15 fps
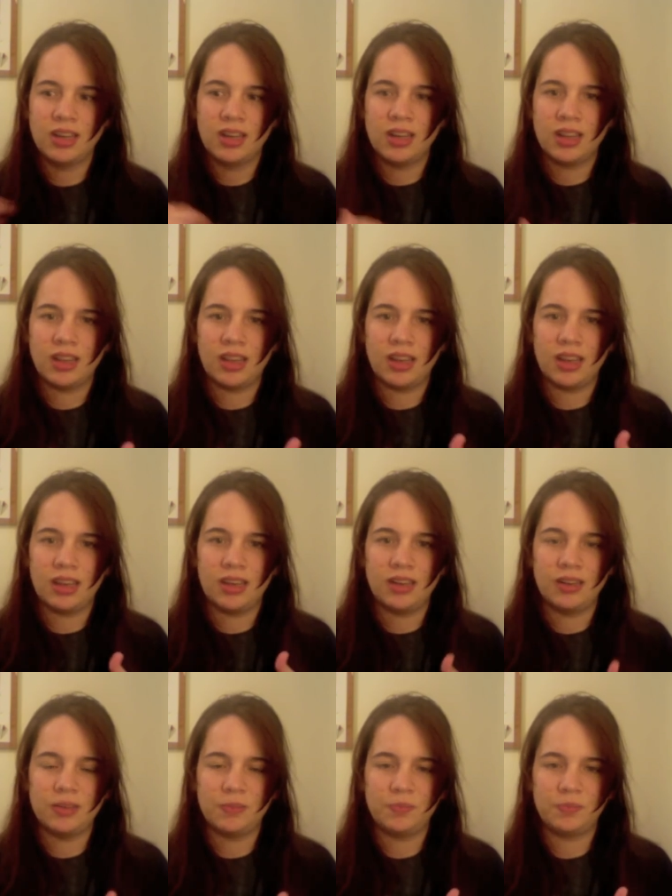Like,
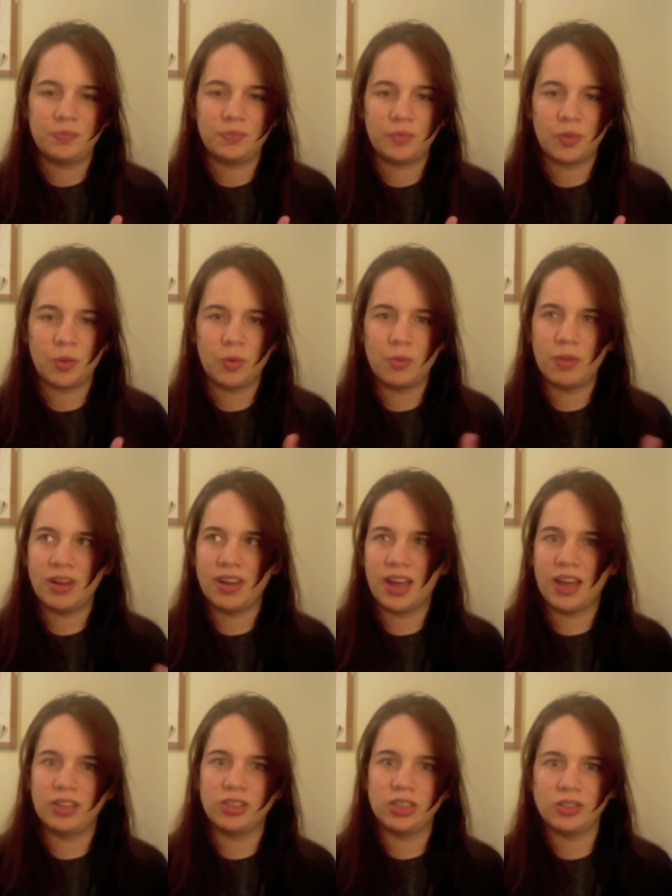when my
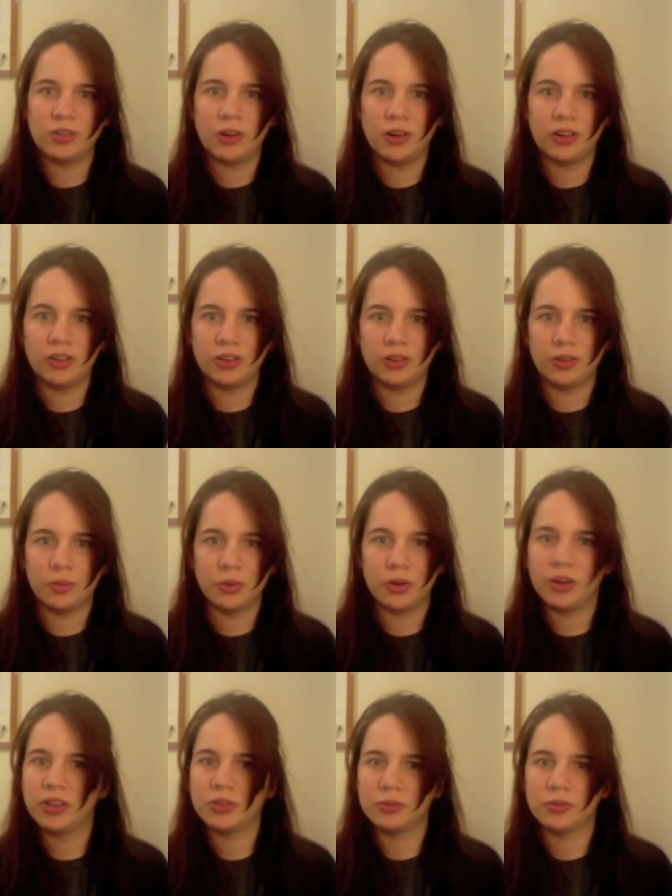dad tries to argue
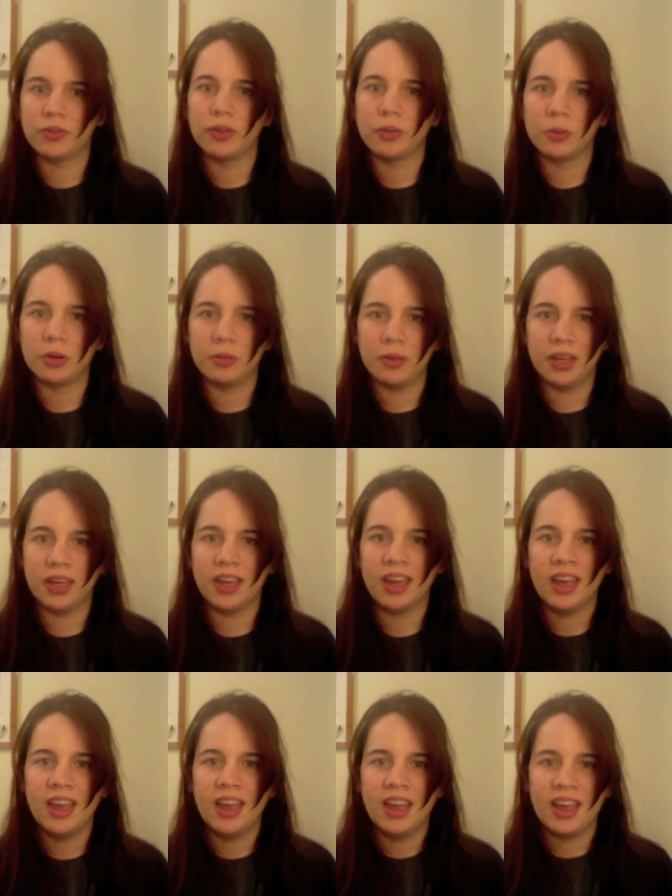immigration reform on me,
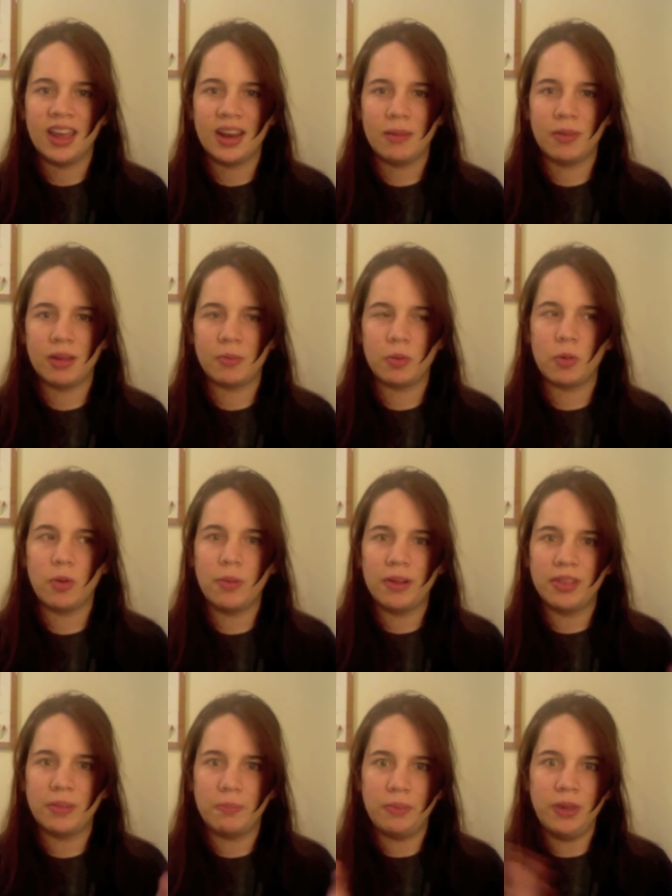and I'm like, but what
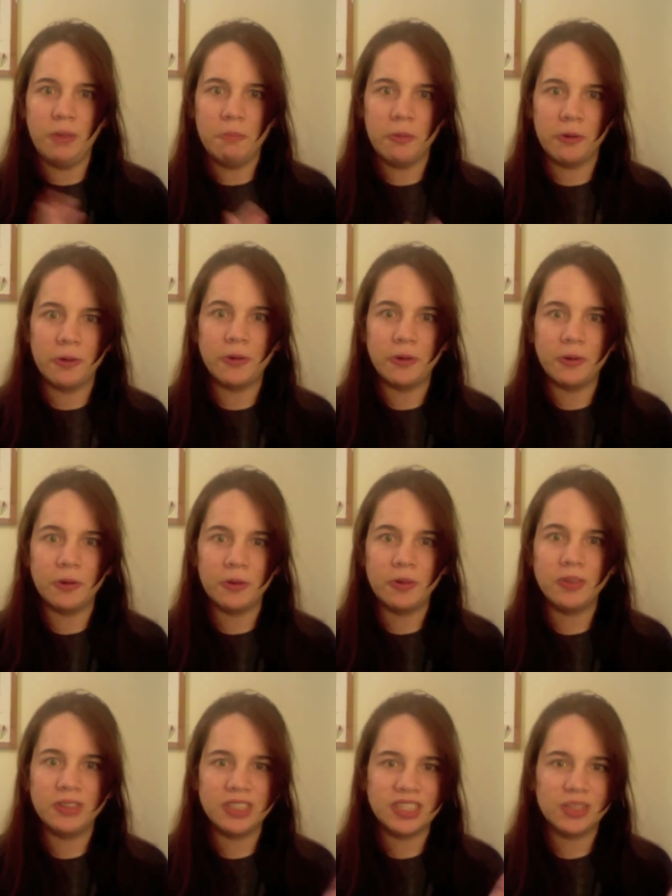about the people
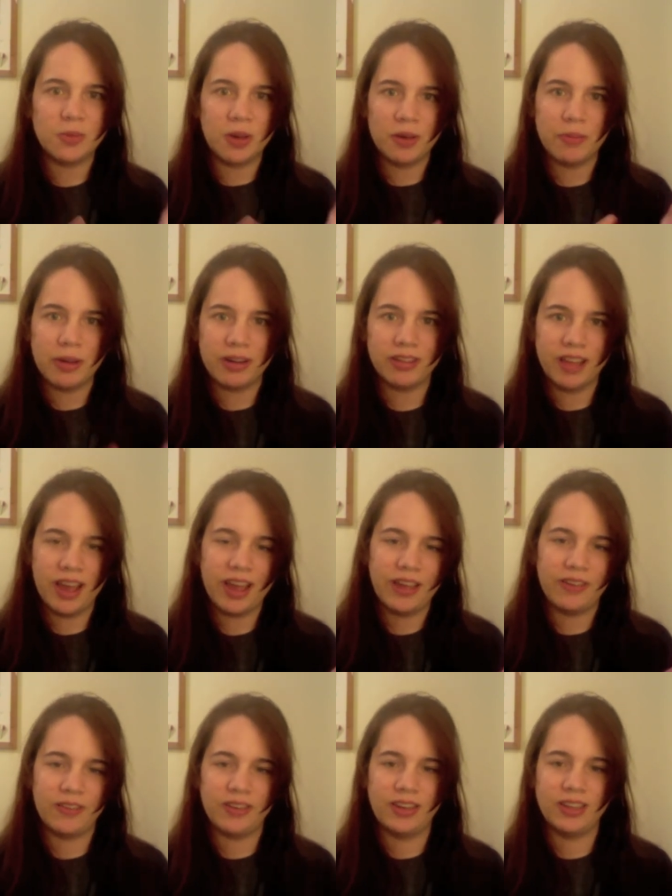who just want a better
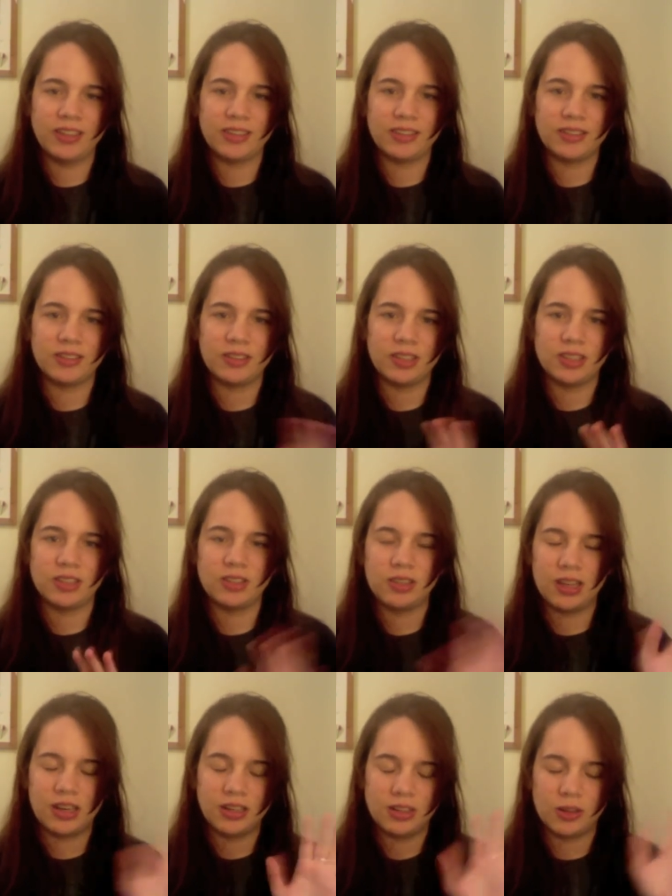life? And he's just
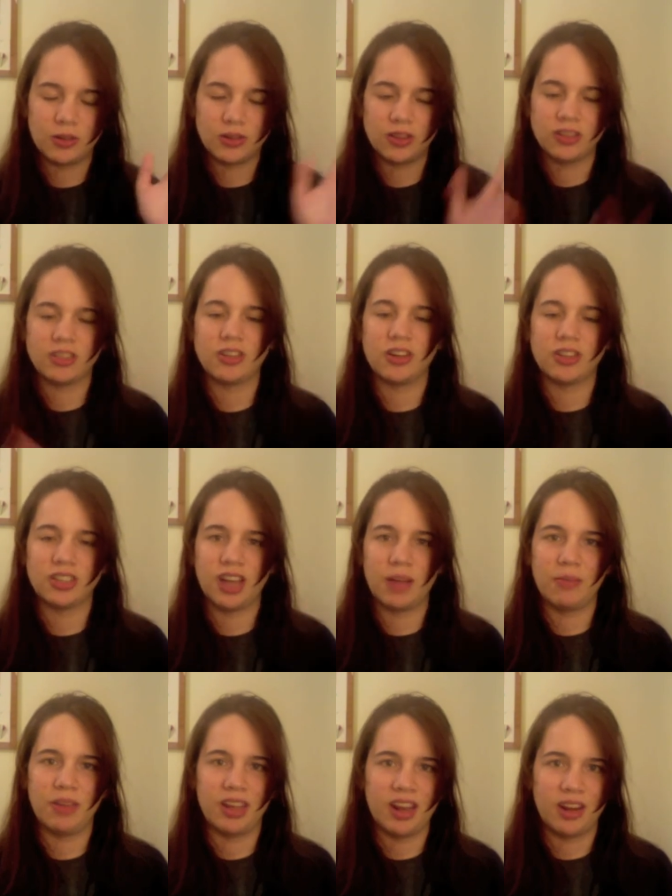then throws all this logic
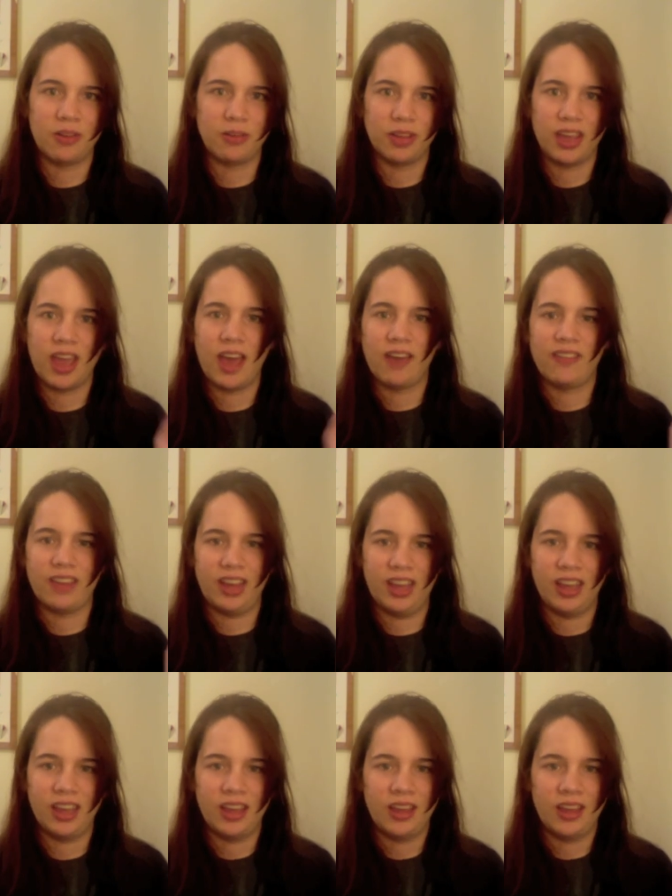at me, and I don't really have any